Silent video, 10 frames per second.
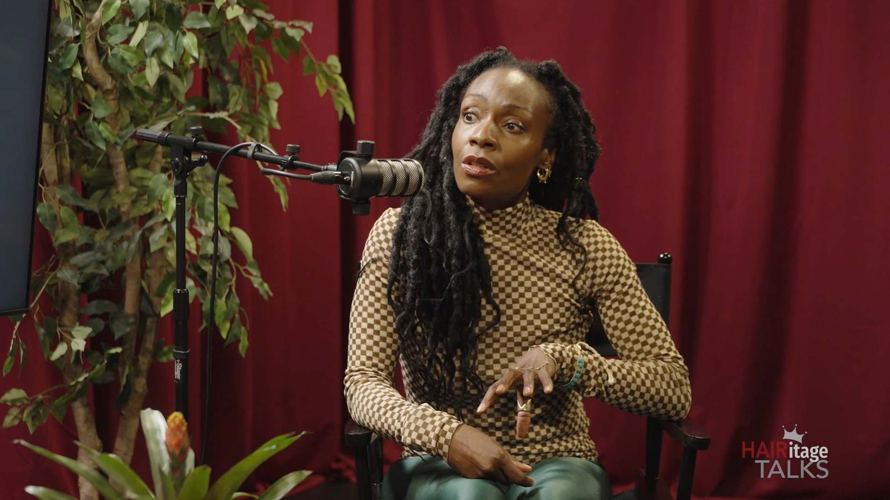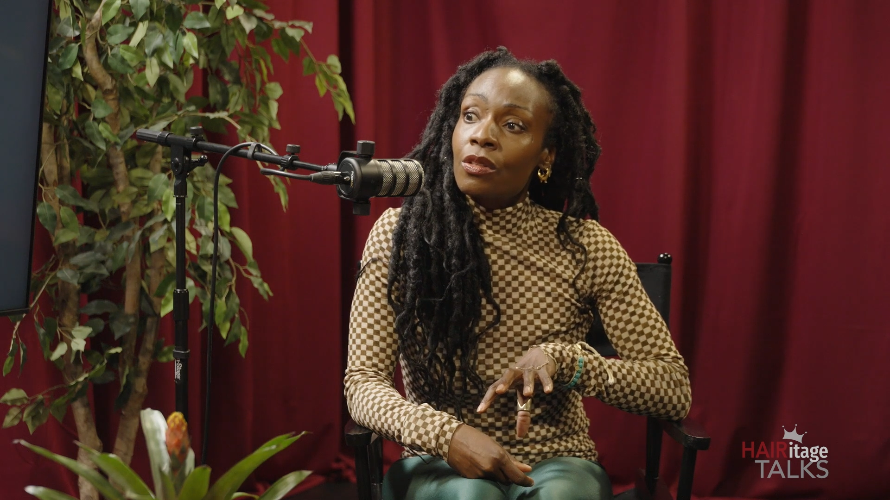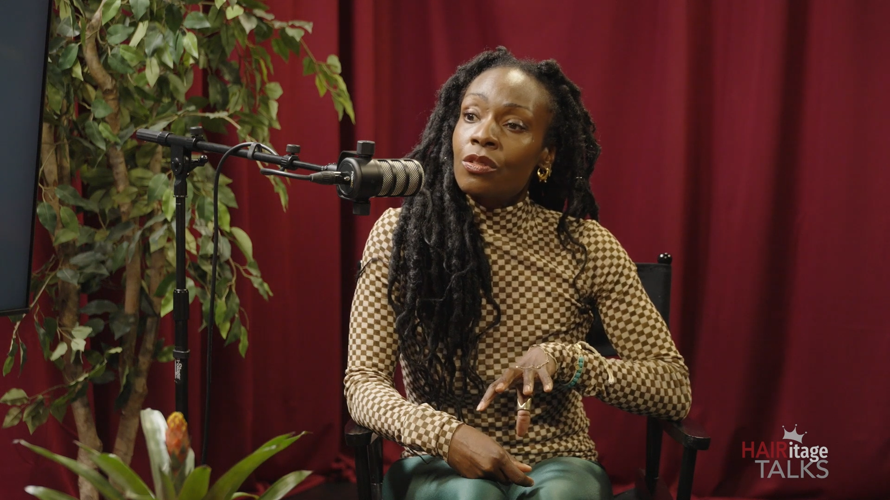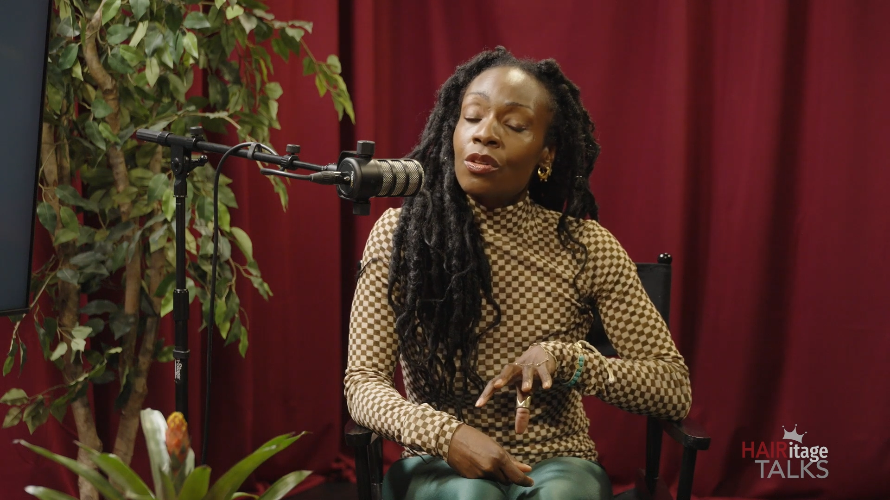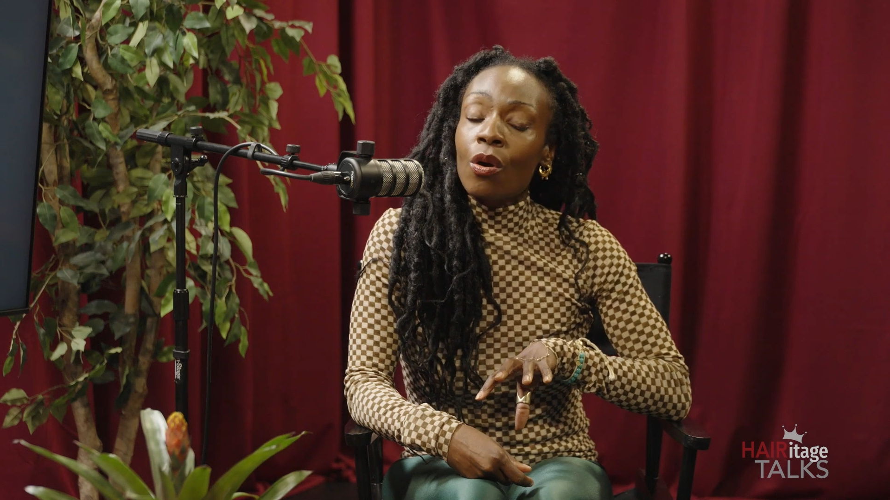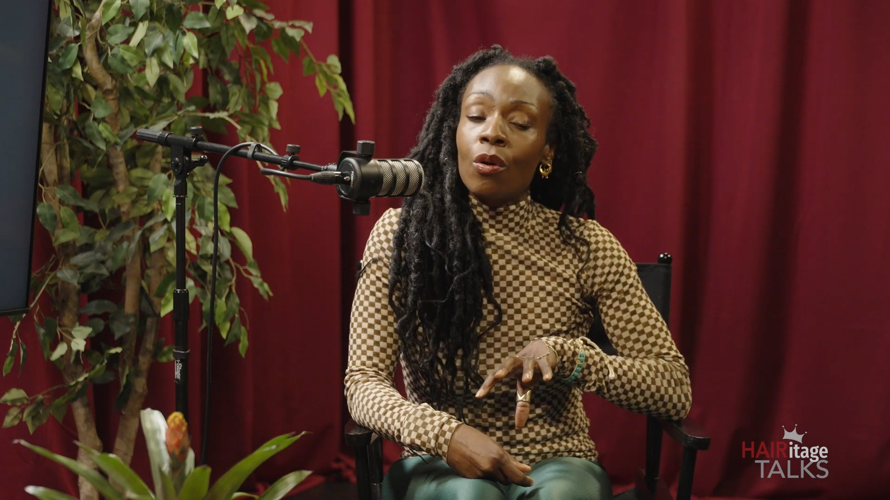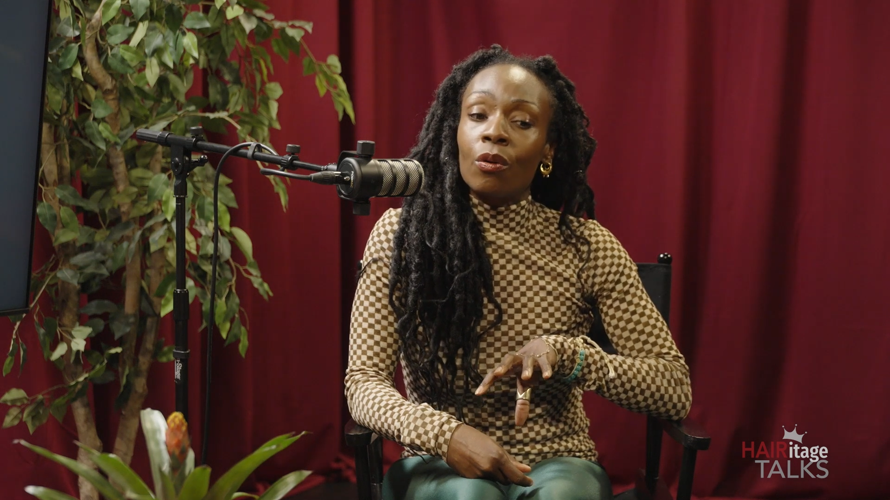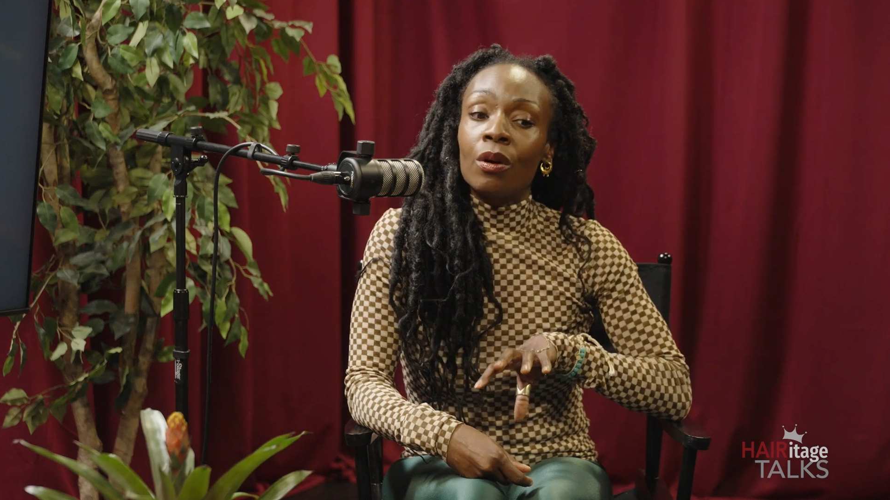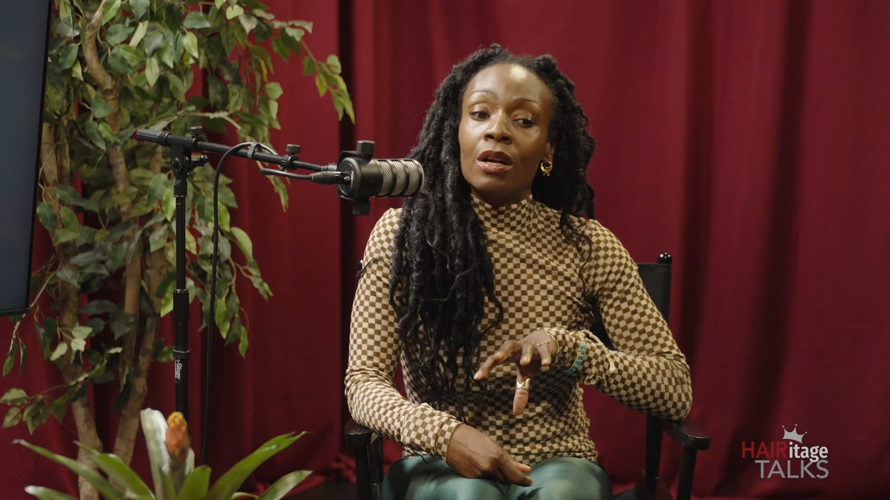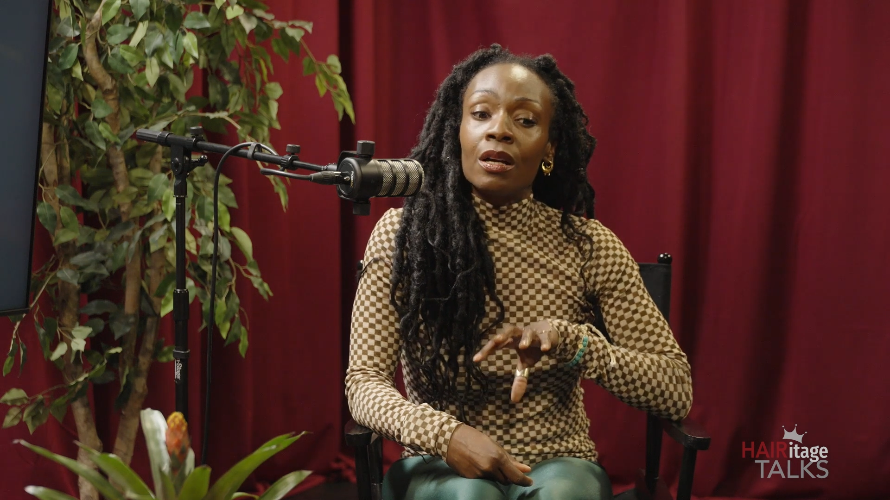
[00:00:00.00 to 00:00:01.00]

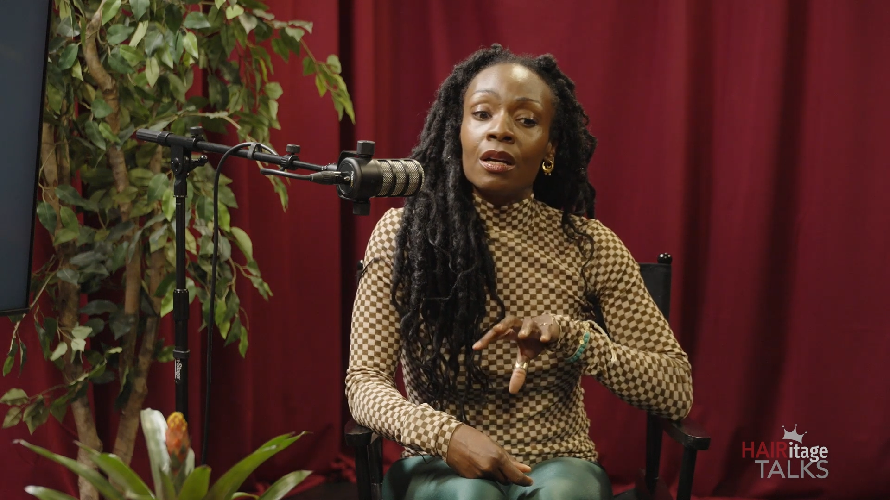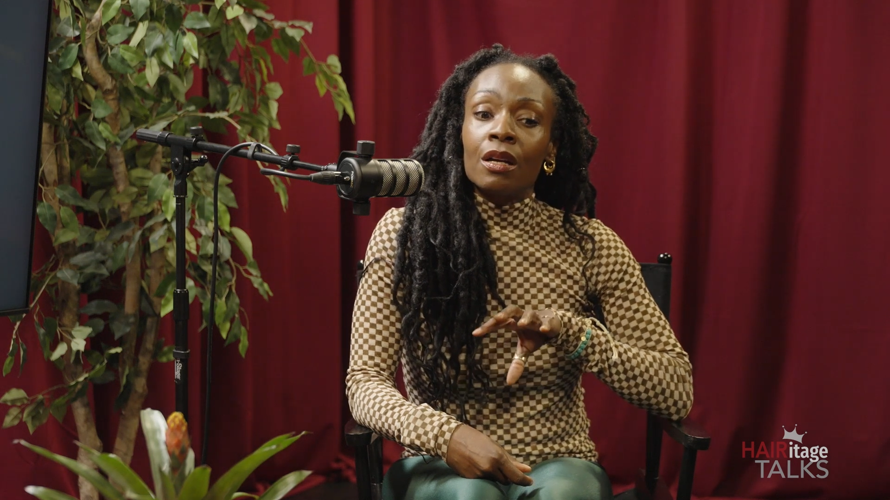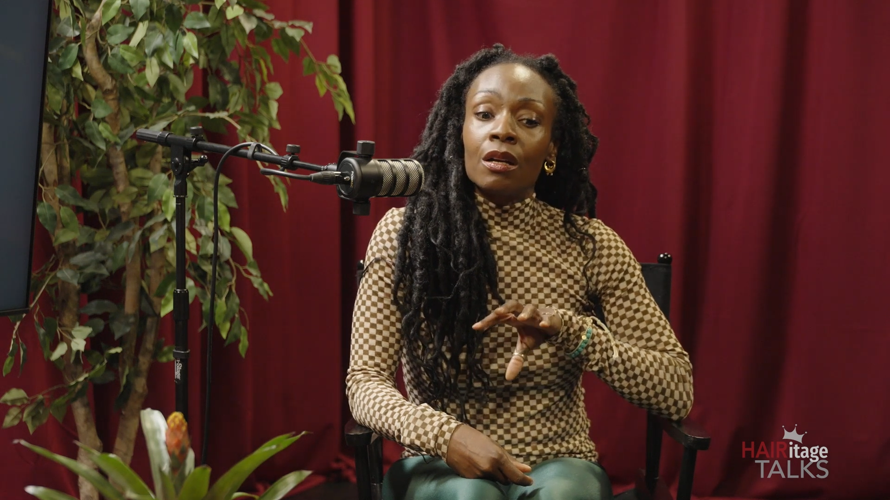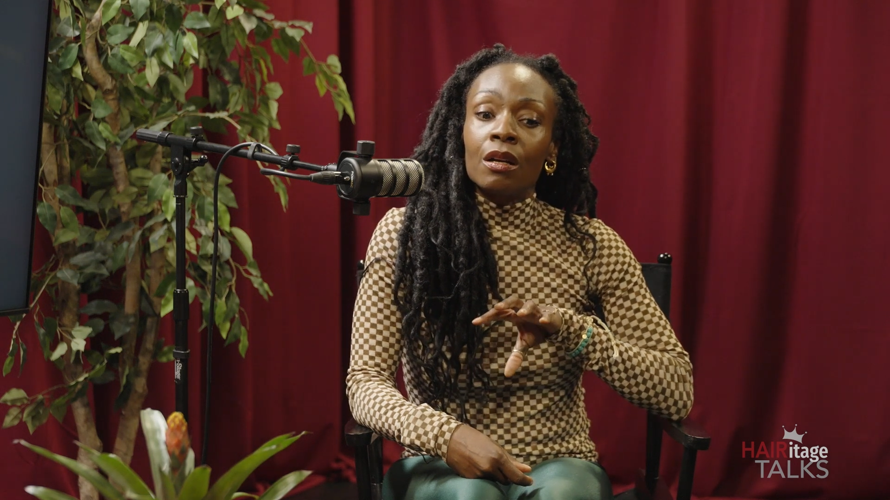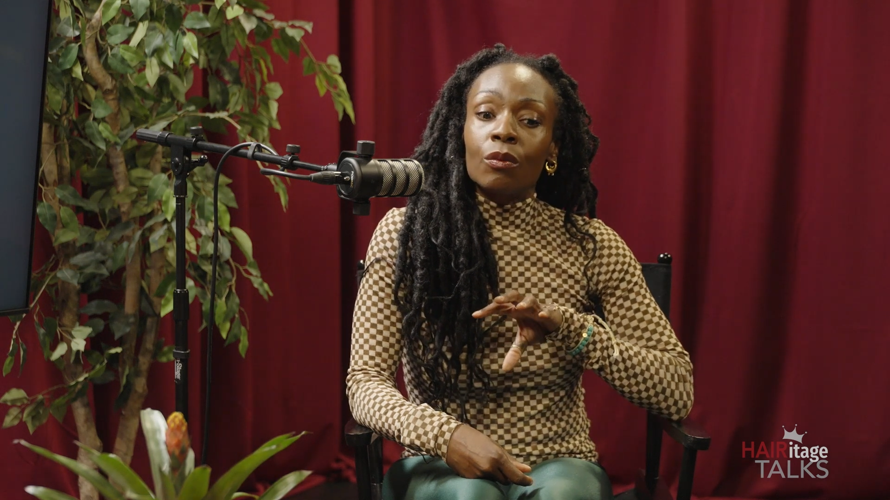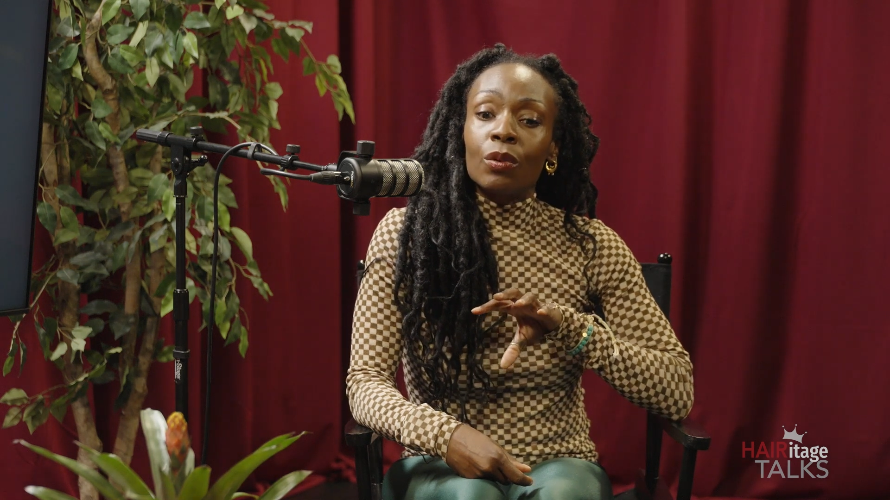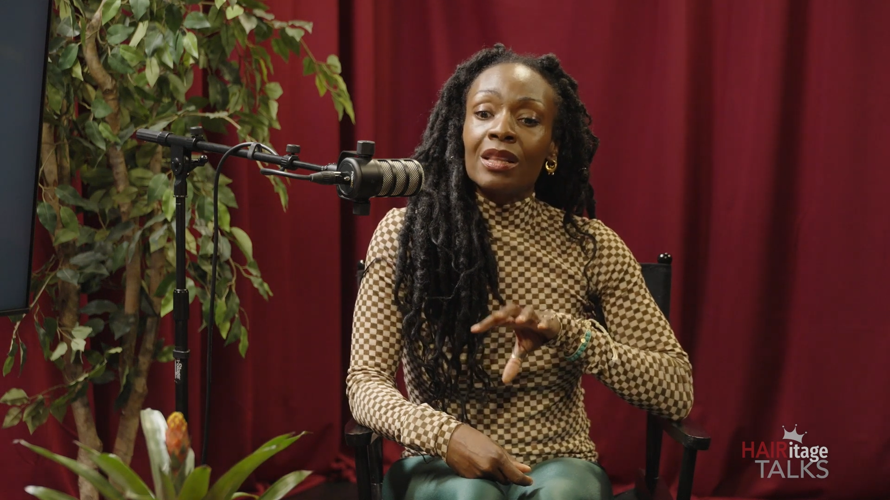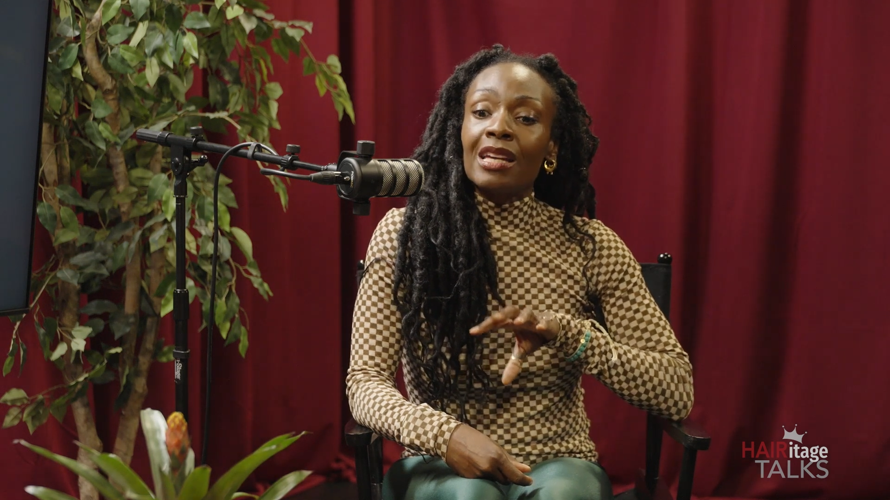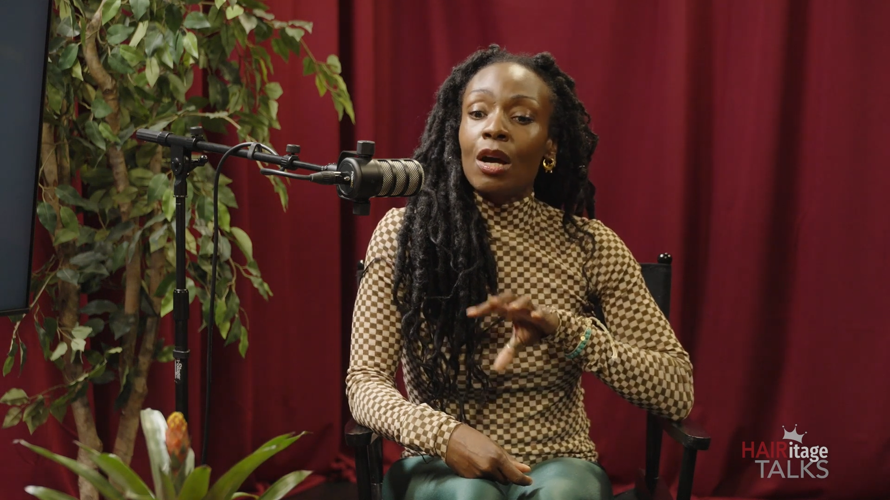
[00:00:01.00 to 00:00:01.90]
So really